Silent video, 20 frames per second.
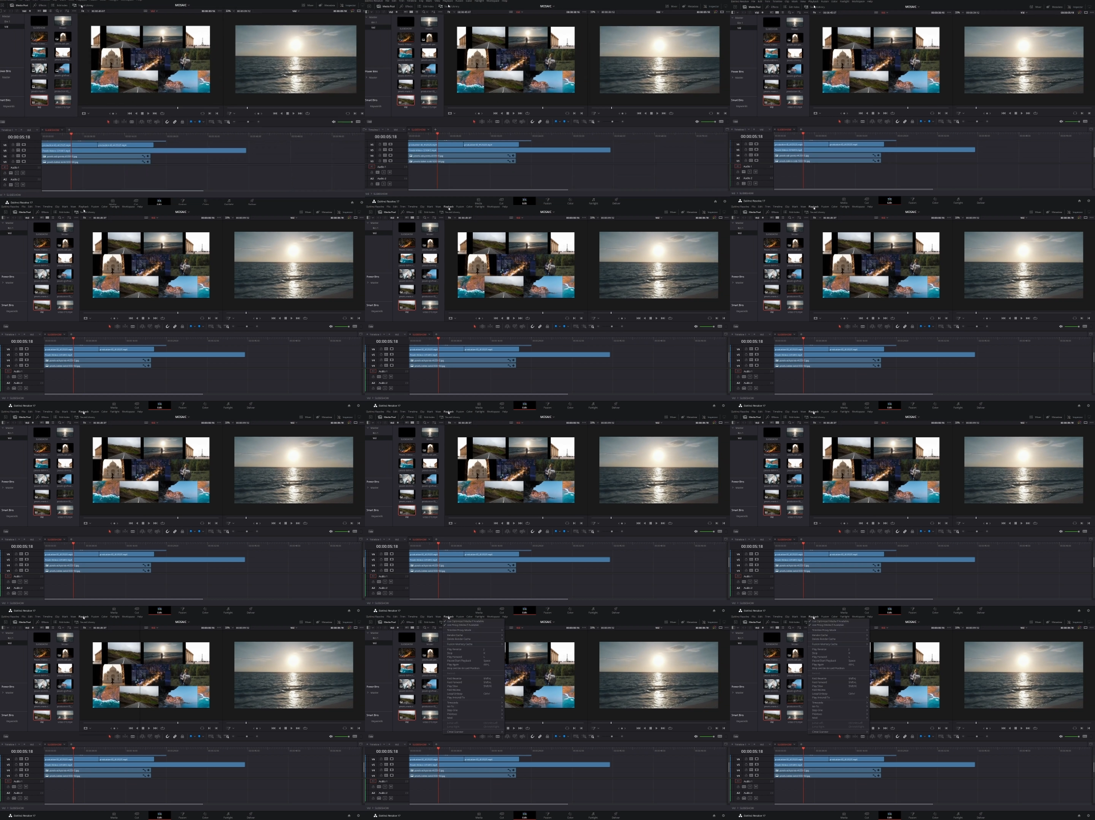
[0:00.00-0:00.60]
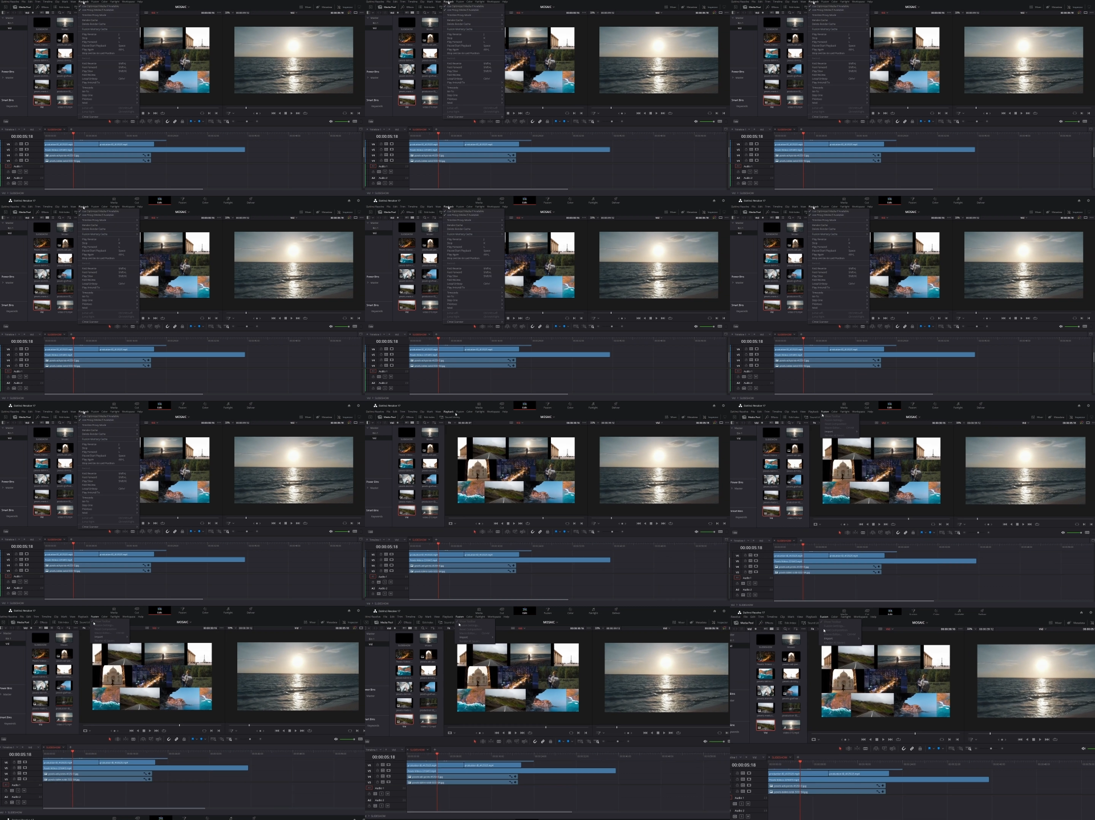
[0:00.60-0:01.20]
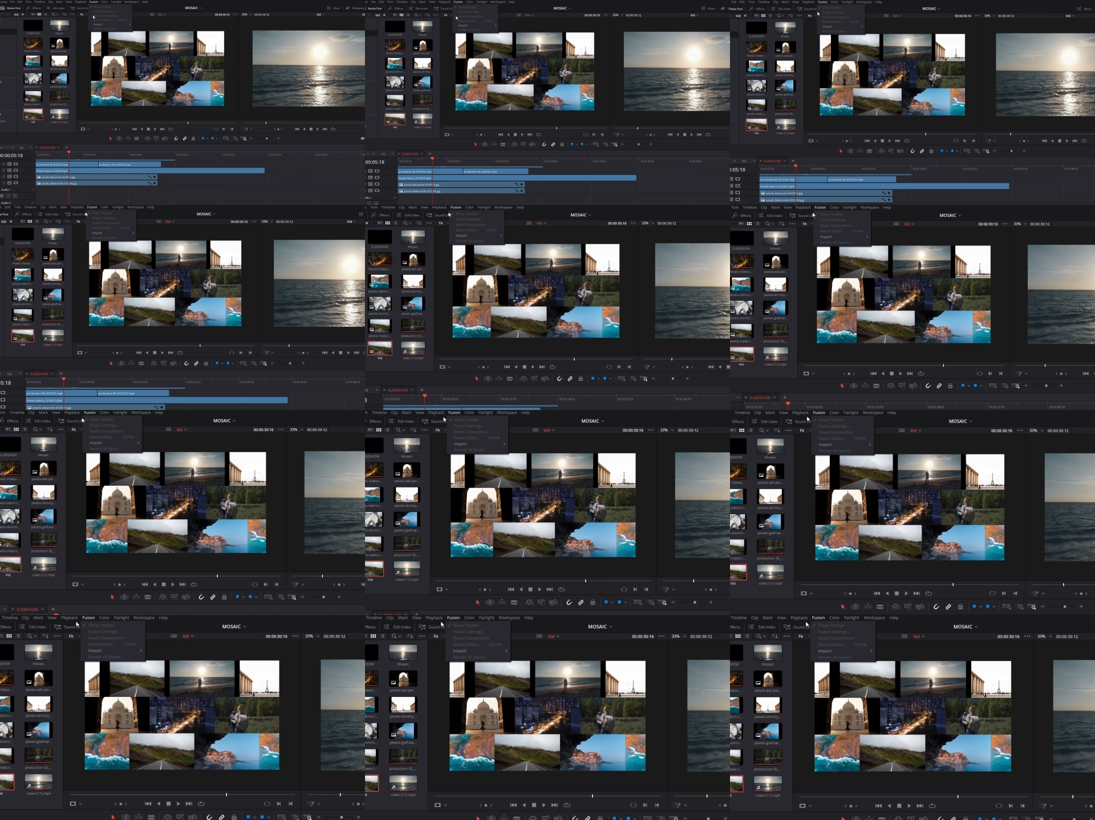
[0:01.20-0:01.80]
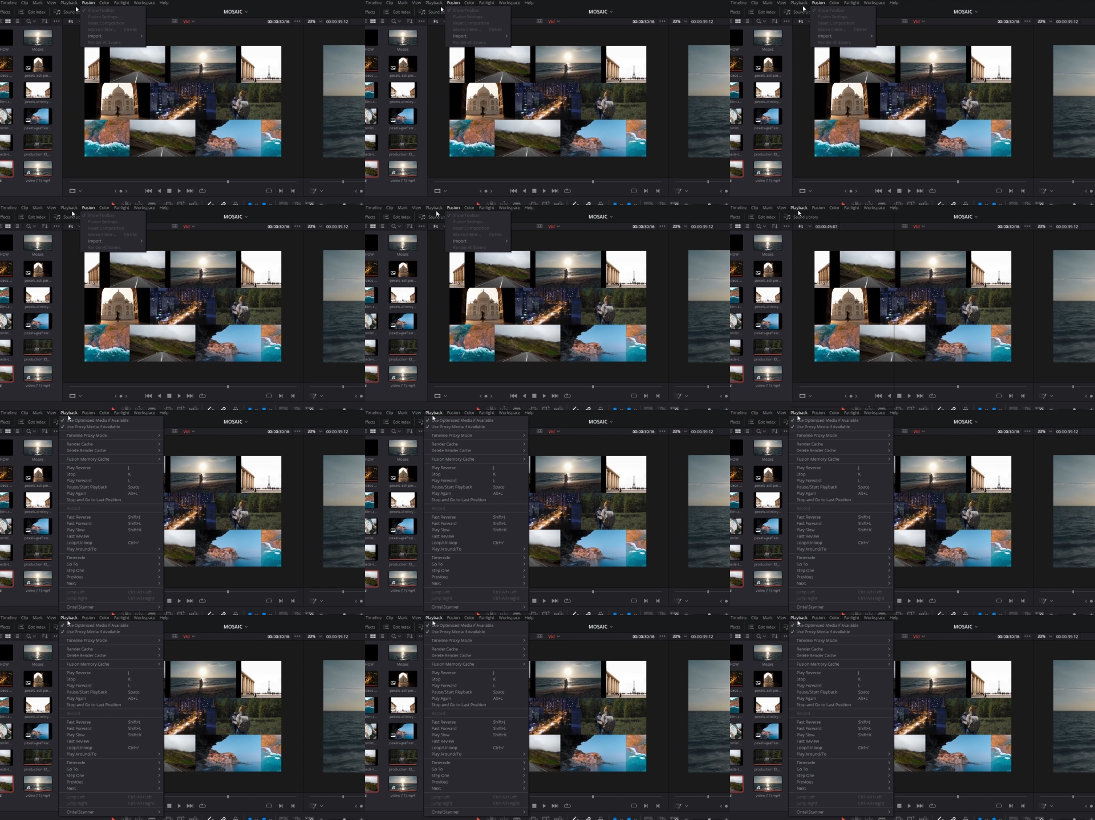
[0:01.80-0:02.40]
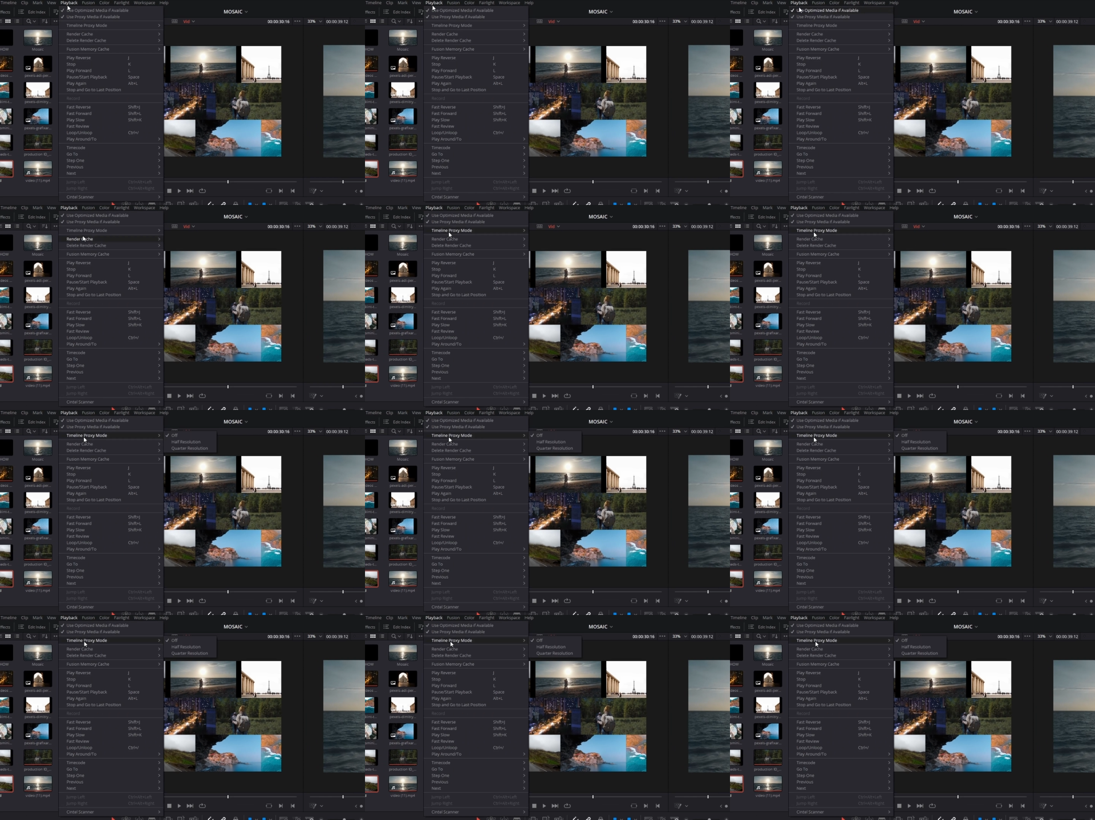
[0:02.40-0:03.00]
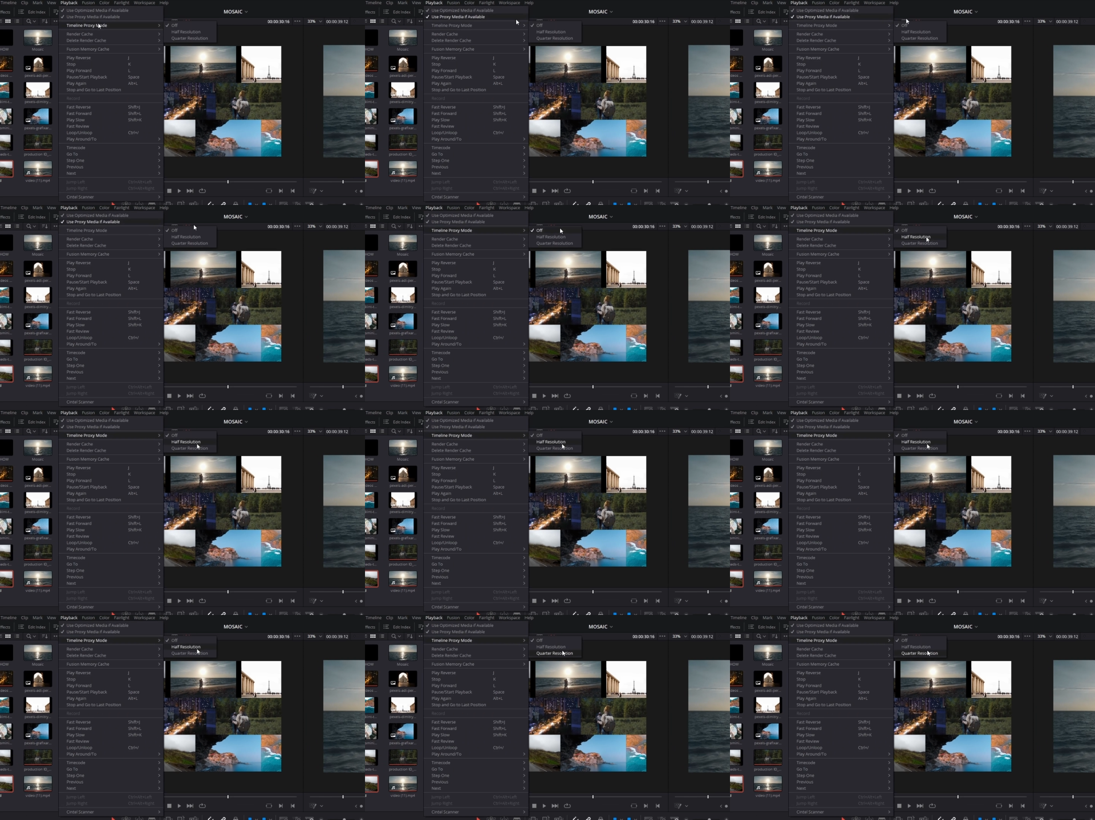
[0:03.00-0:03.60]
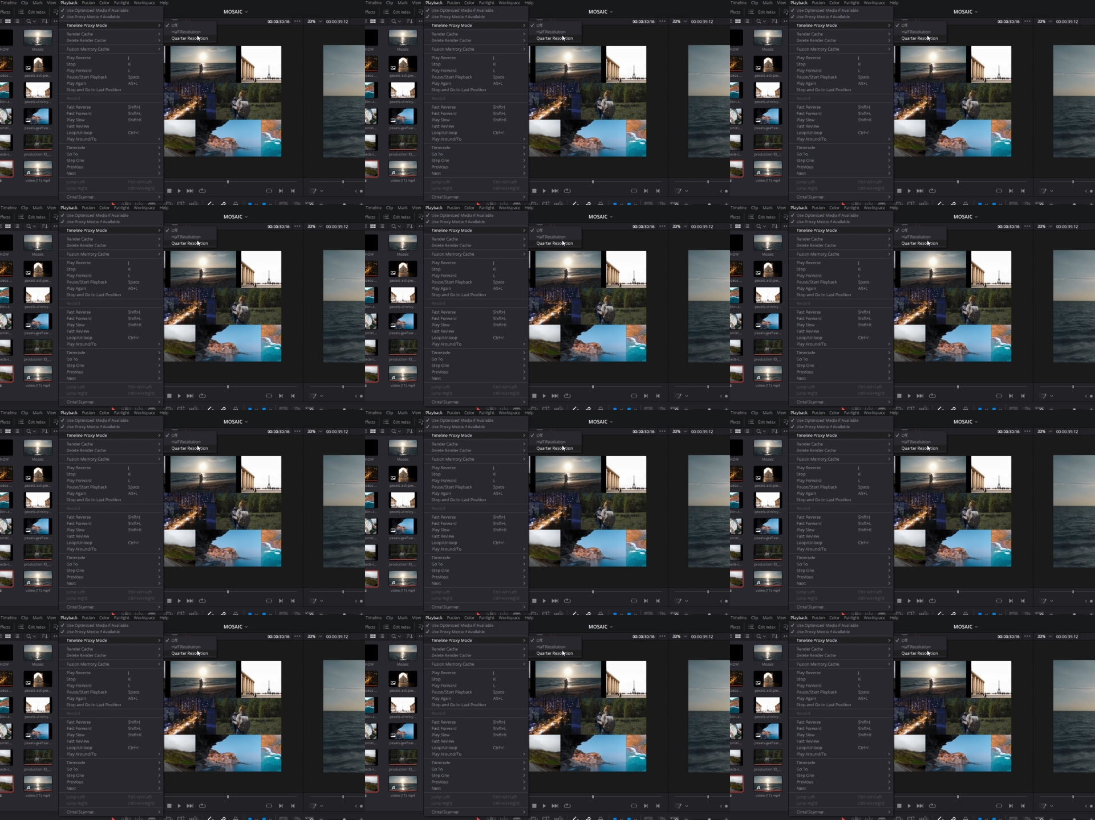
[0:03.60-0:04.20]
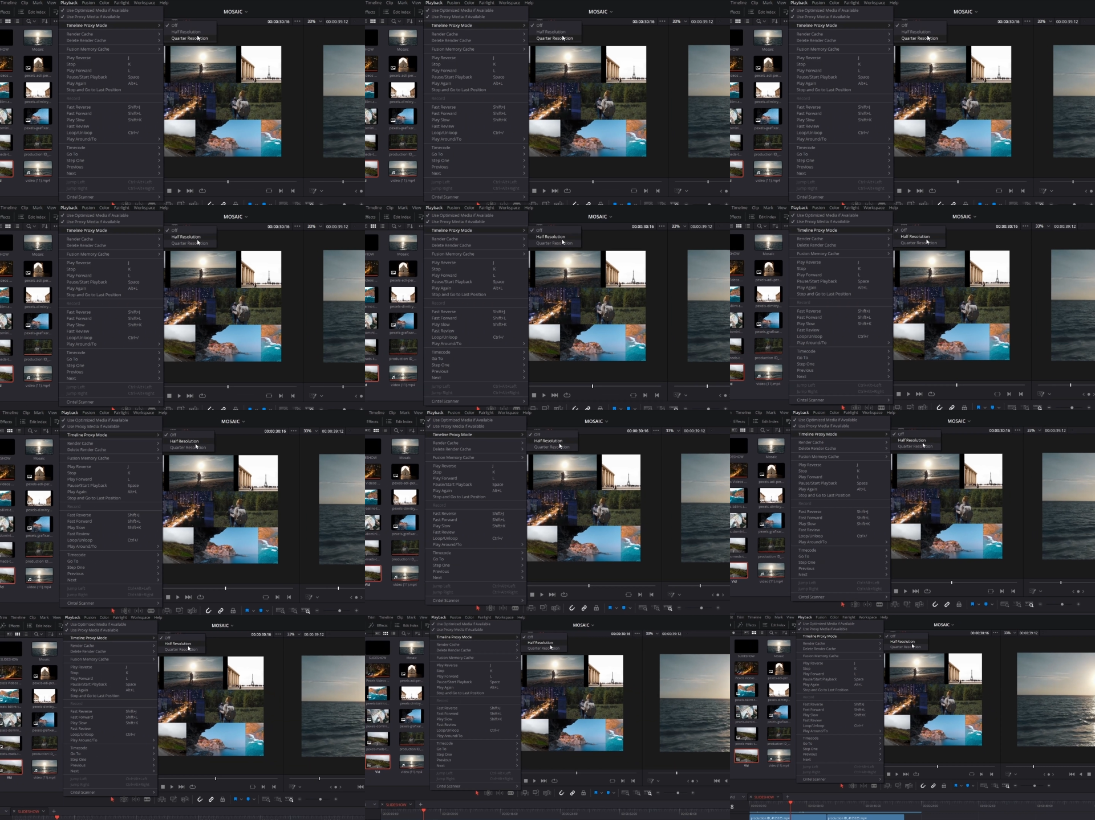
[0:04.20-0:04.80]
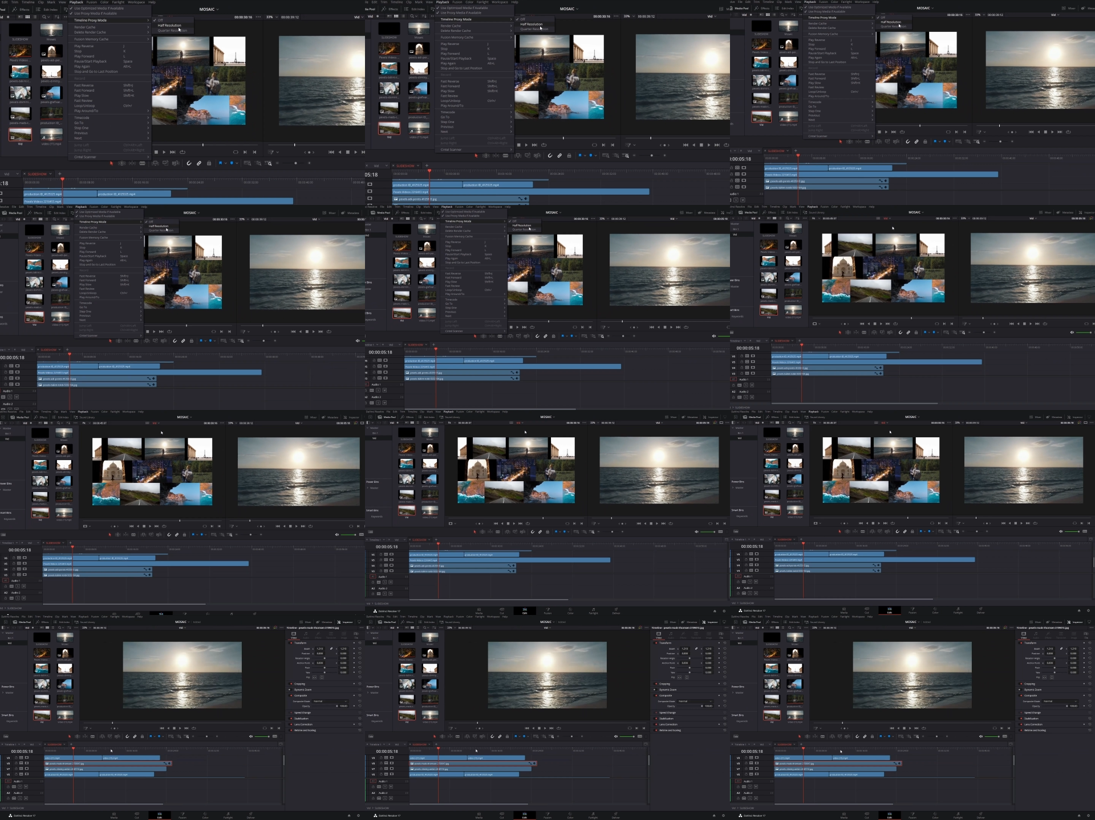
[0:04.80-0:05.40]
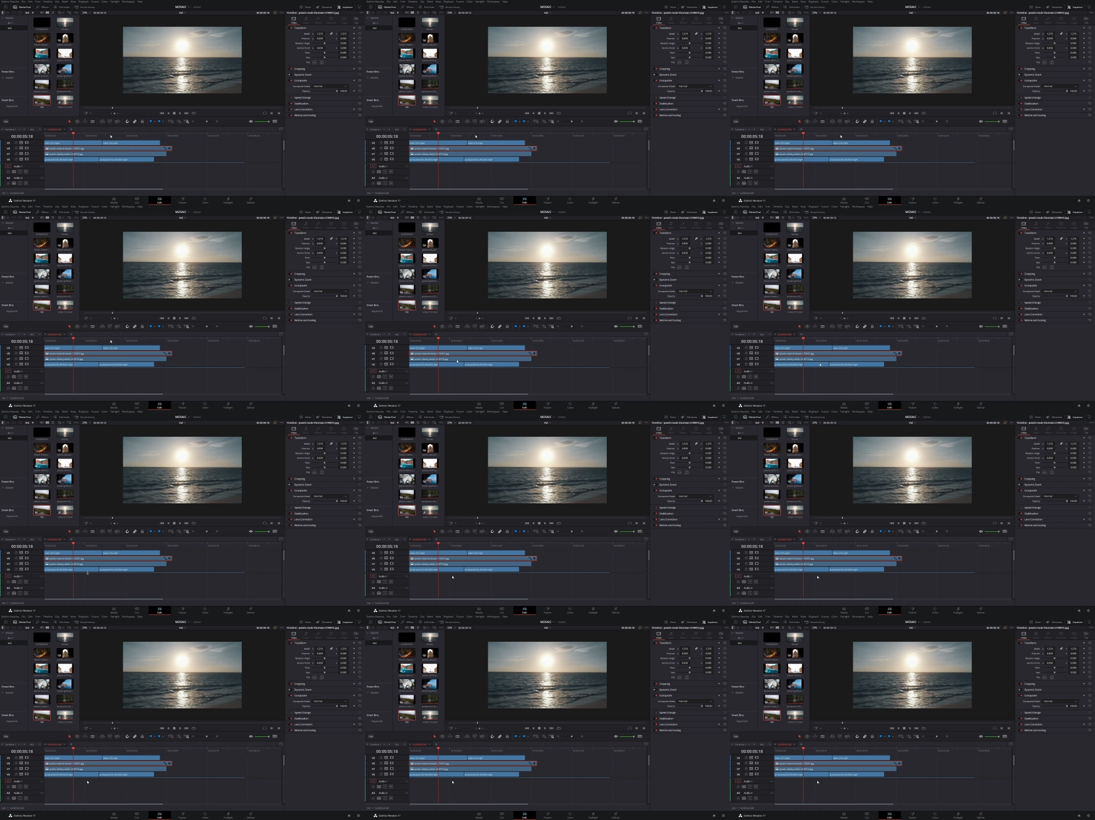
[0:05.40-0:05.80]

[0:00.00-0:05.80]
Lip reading: [unreadable: no face in view]